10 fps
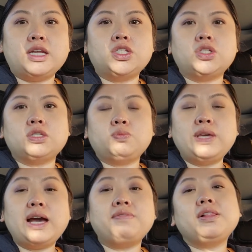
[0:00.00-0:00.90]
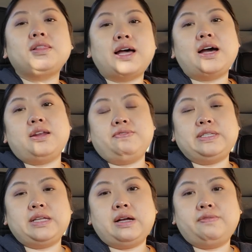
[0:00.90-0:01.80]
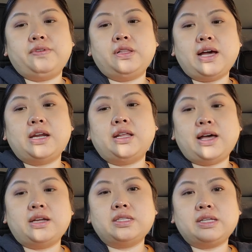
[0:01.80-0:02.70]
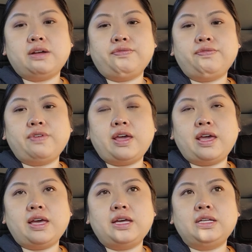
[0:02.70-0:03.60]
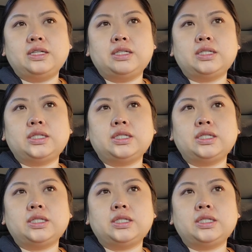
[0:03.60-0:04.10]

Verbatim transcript: It's just we have a lot of stuff, a lot, a lot of stuff, and